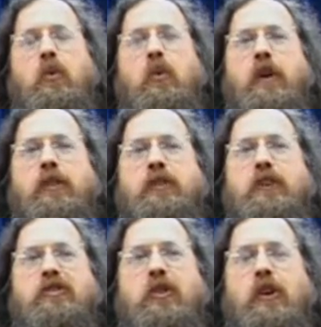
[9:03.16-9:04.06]
One of
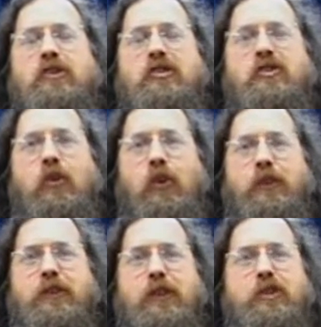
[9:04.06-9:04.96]
these laws is
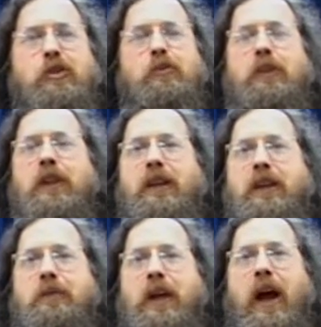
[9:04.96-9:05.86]
called the Digital
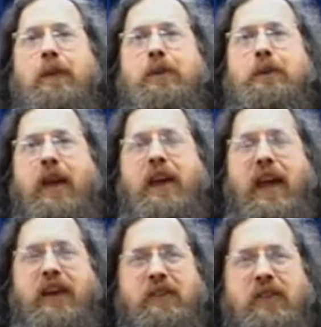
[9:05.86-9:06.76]
Millennium Copyright
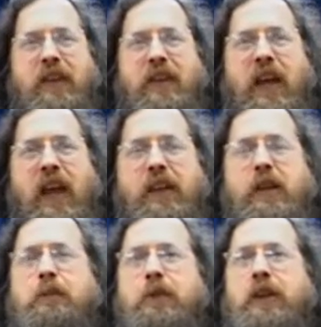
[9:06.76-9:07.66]
Act, and
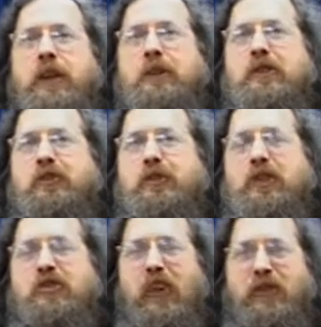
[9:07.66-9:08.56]
it prohibits
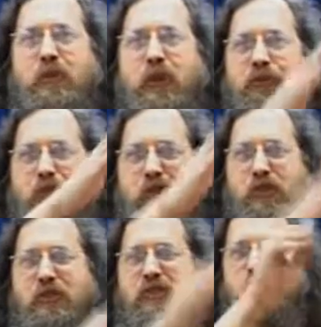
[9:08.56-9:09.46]
free software for
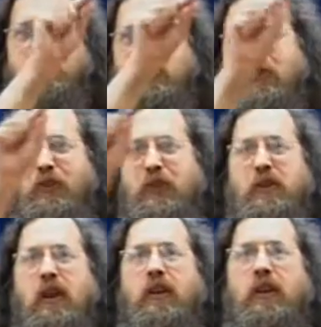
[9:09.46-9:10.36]
certain
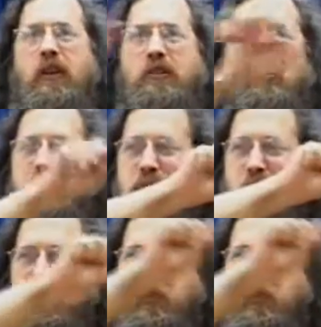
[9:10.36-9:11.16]
specific a certain